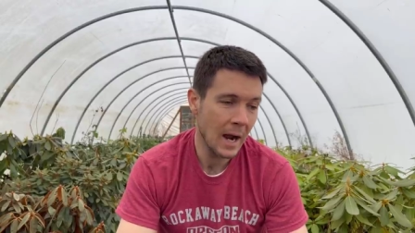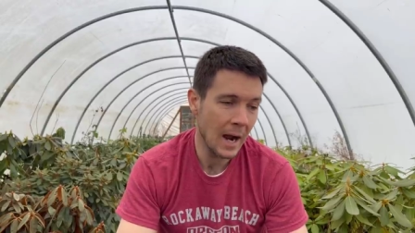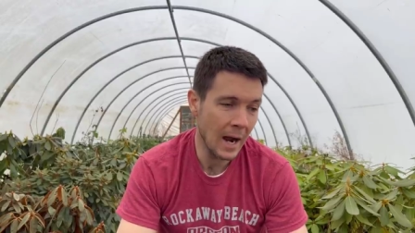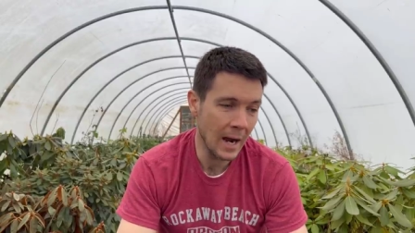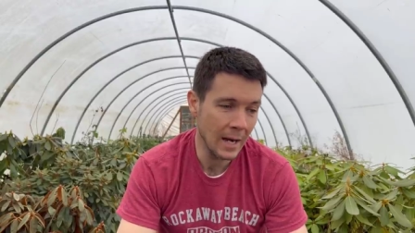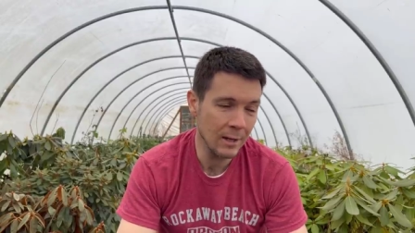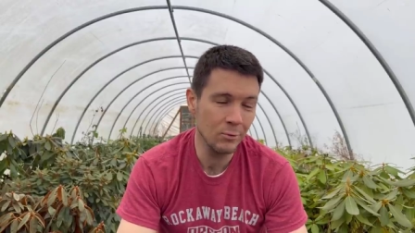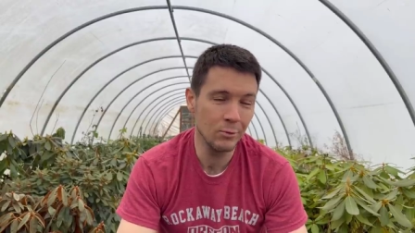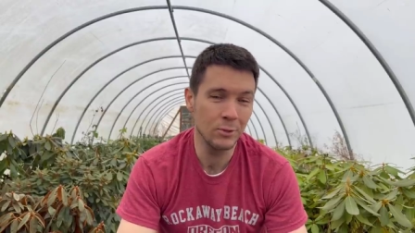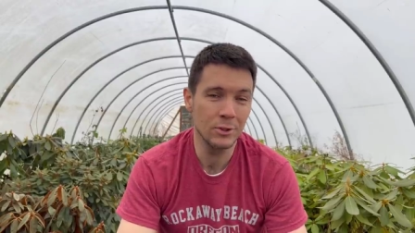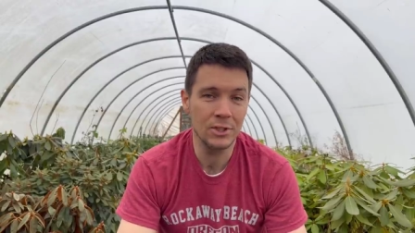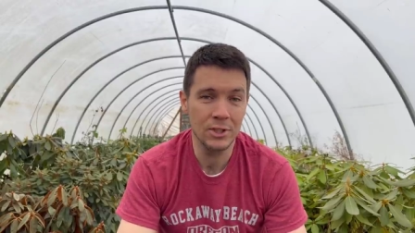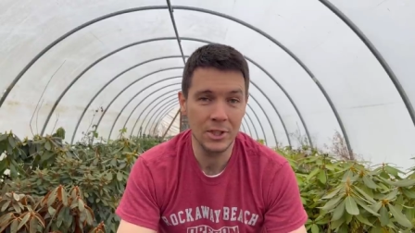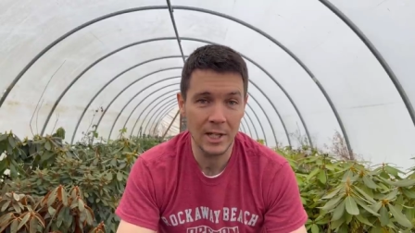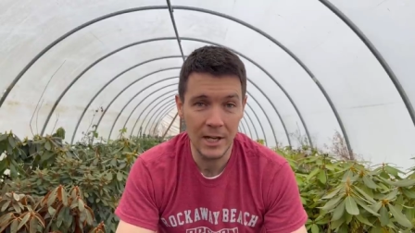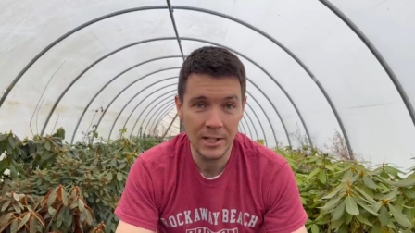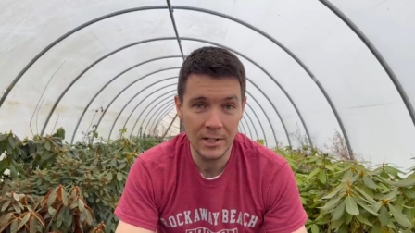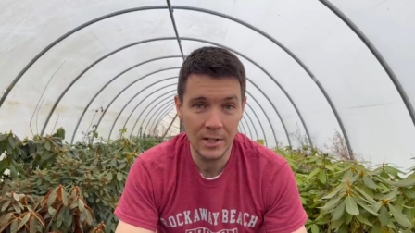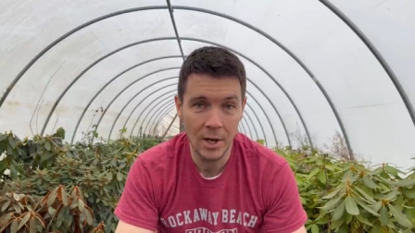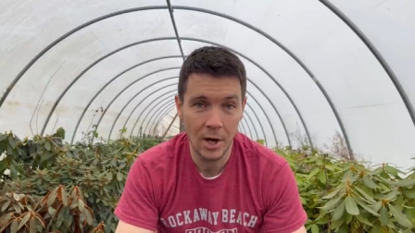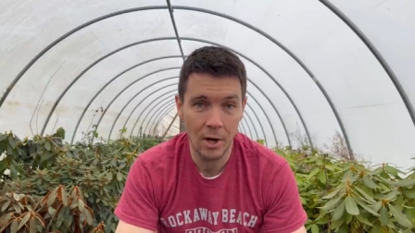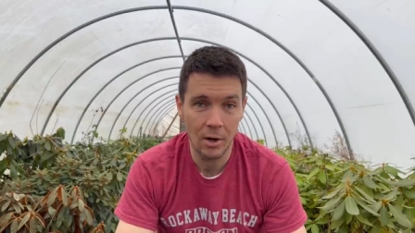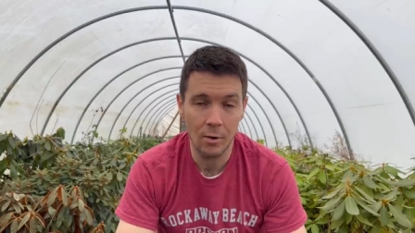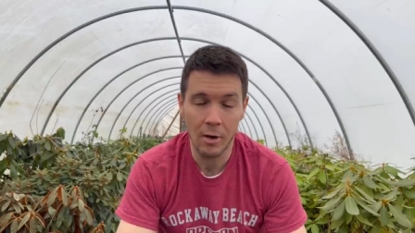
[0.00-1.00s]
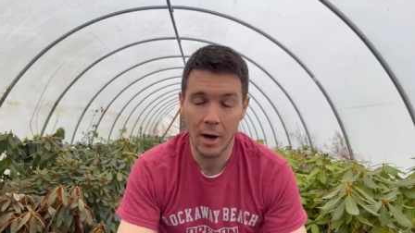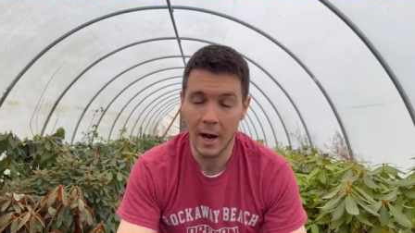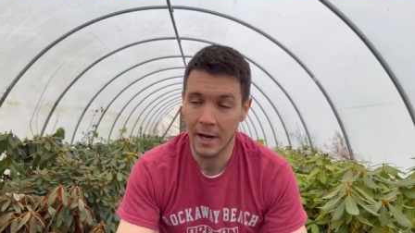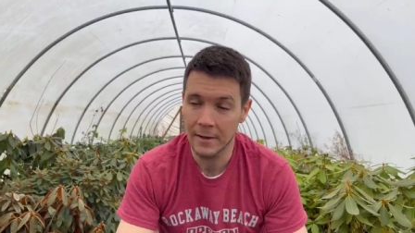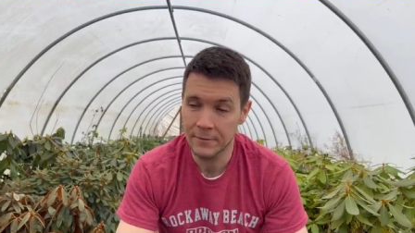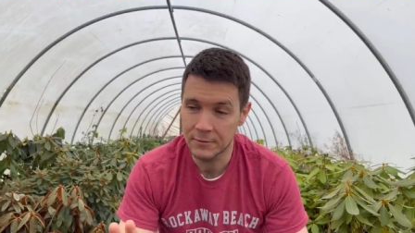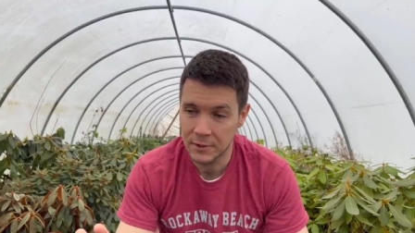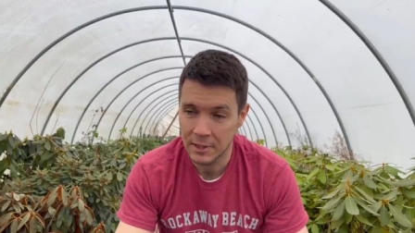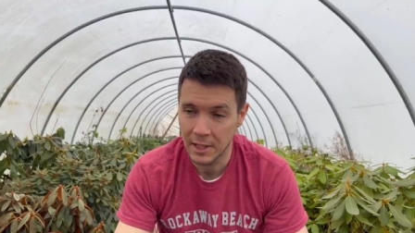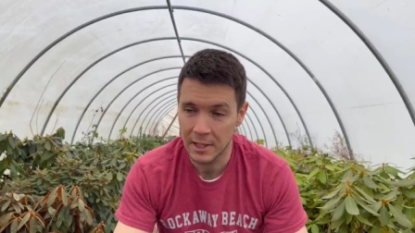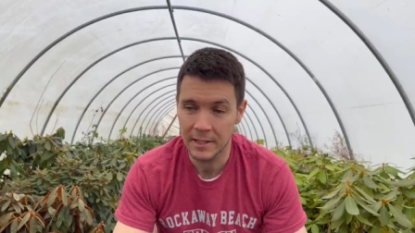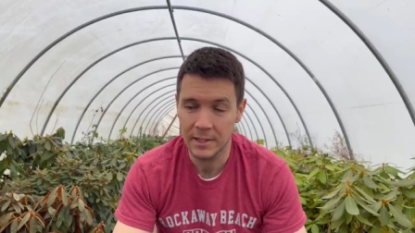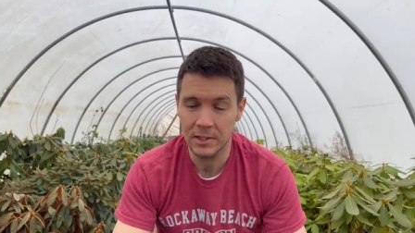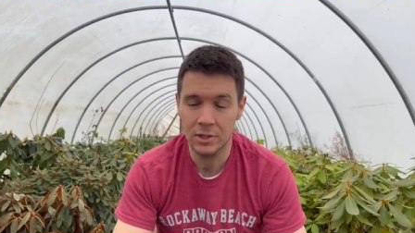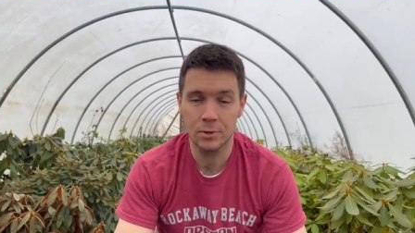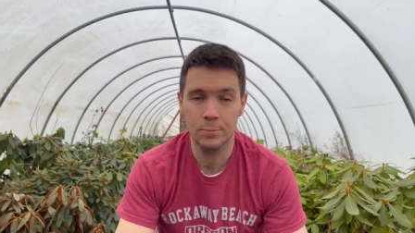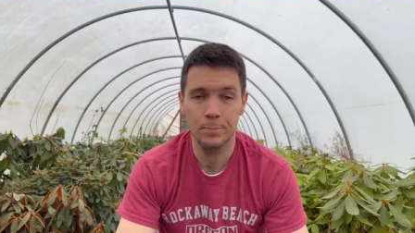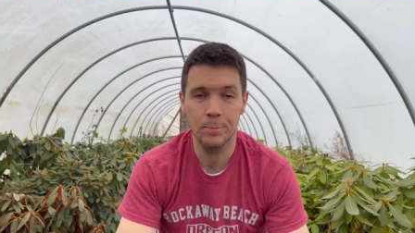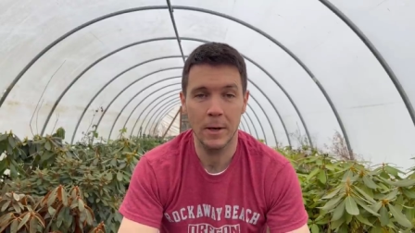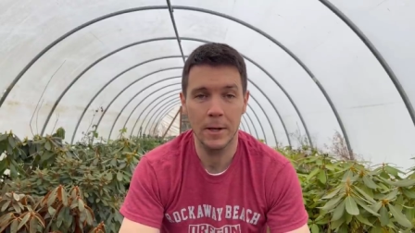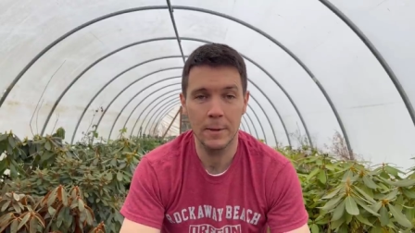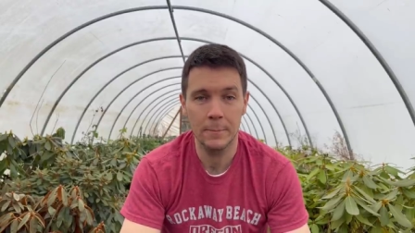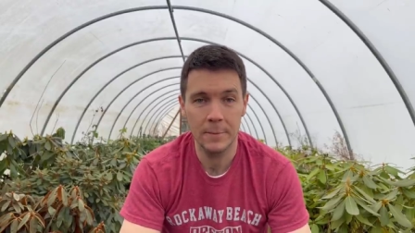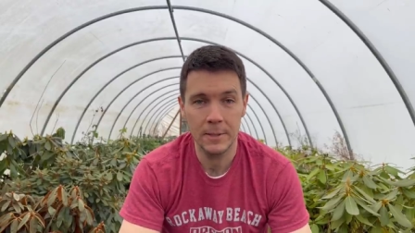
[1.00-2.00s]
I would say no. I've done
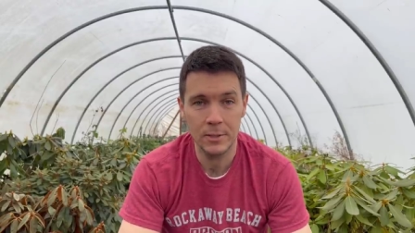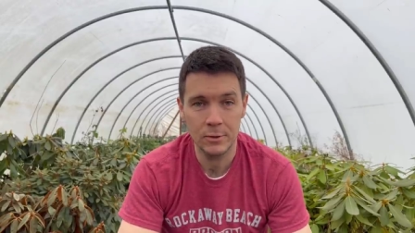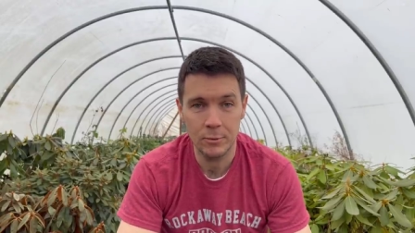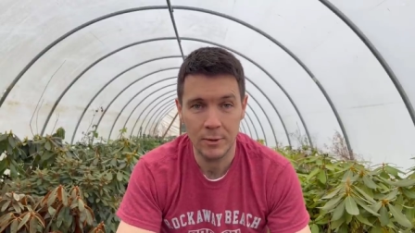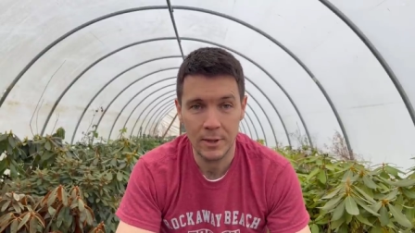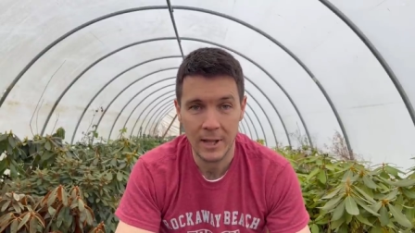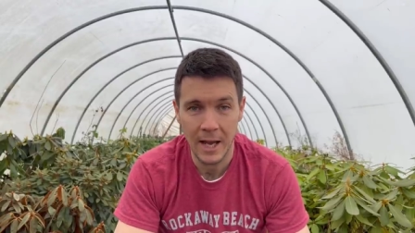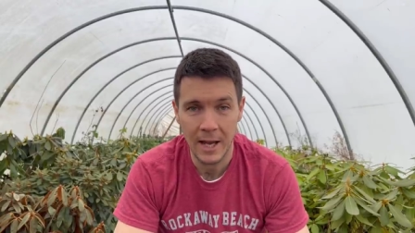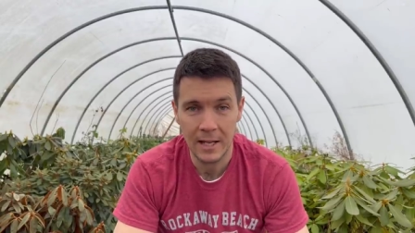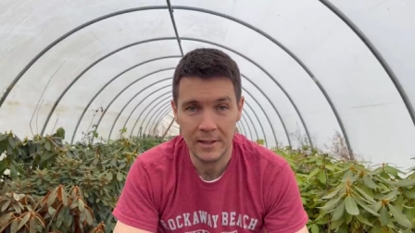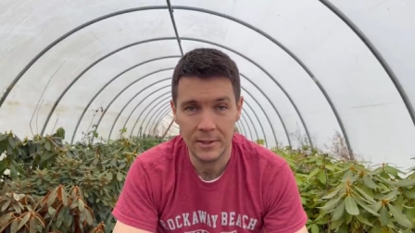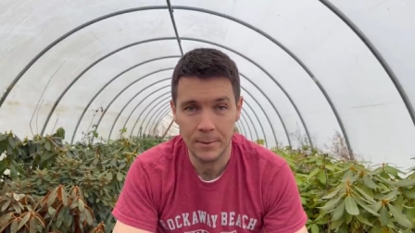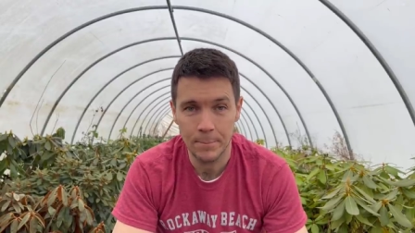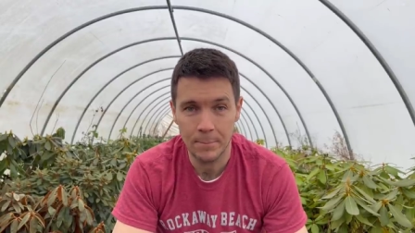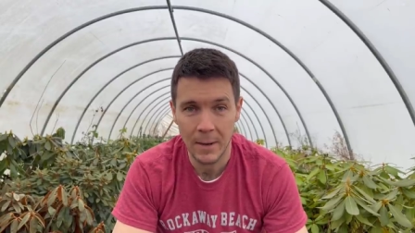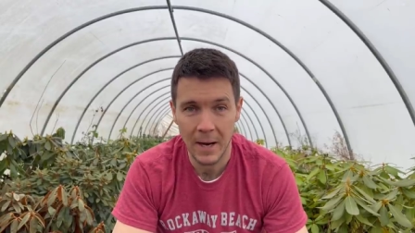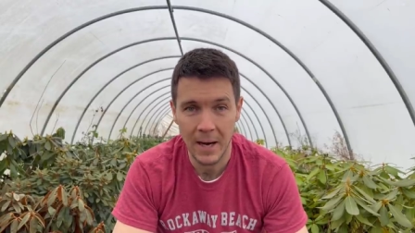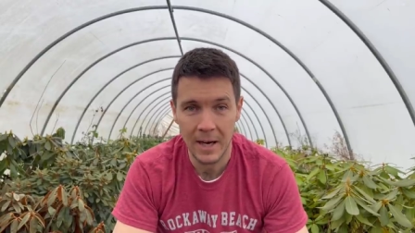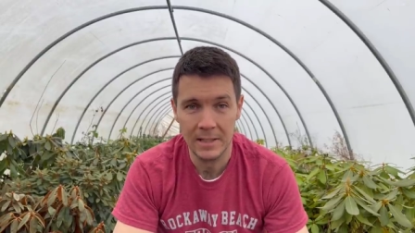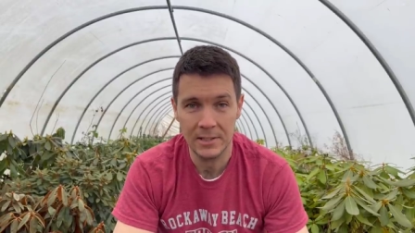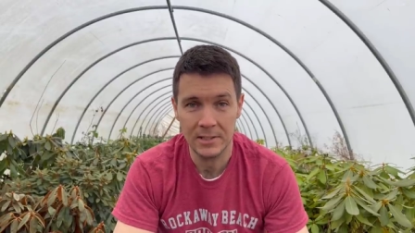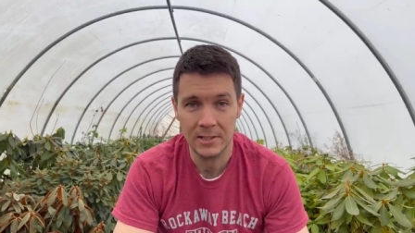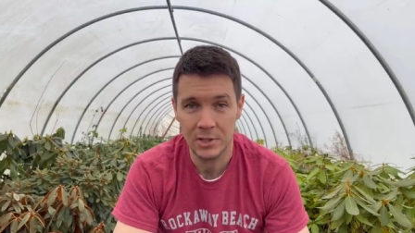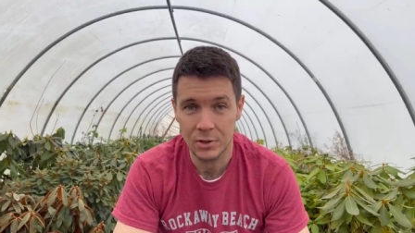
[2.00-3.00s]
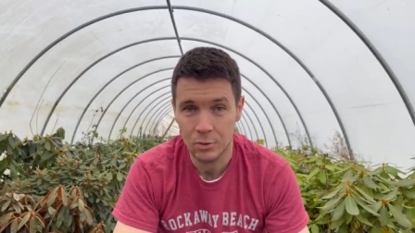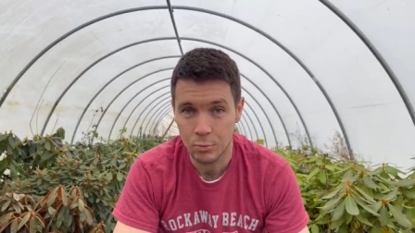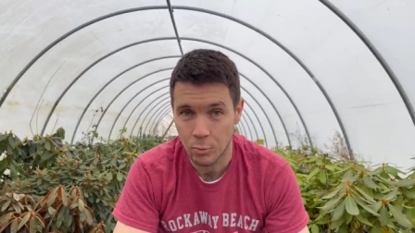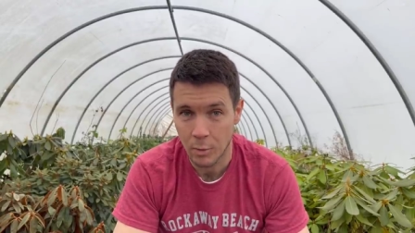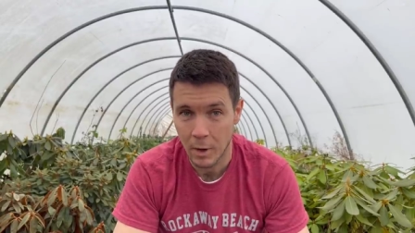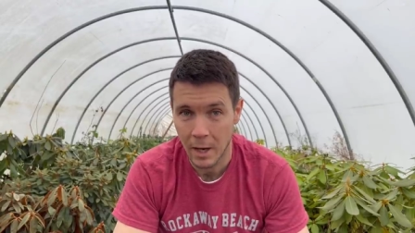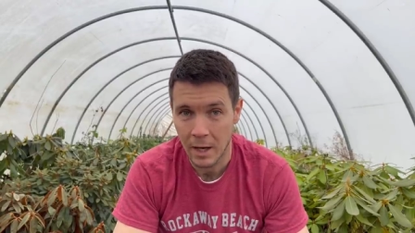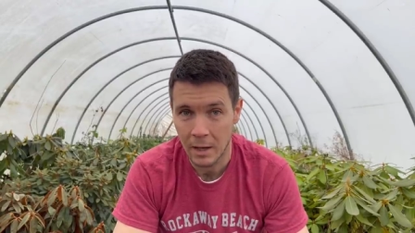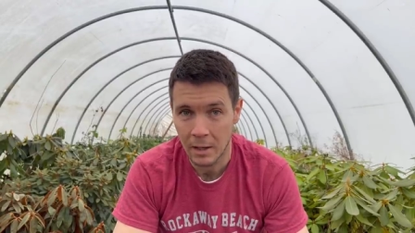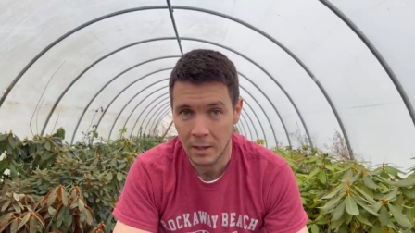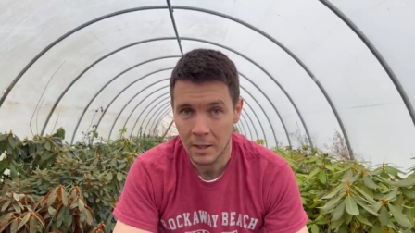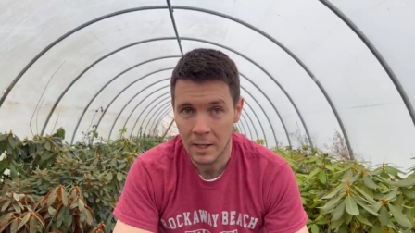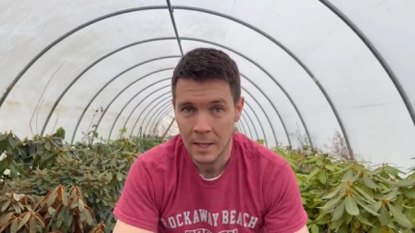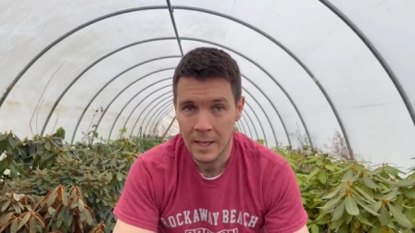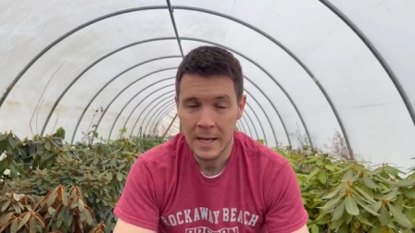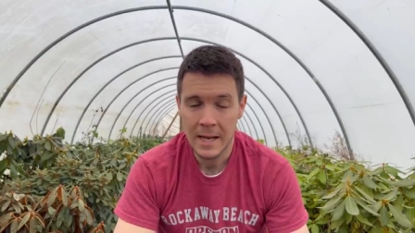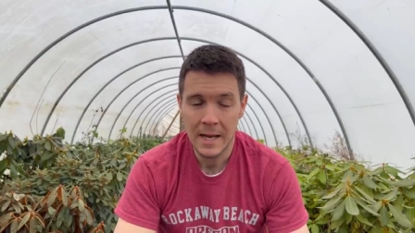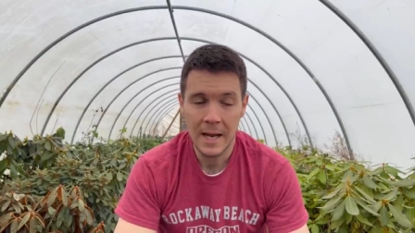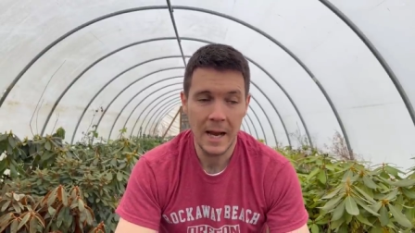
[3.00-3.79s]
experiments with that in the past as well.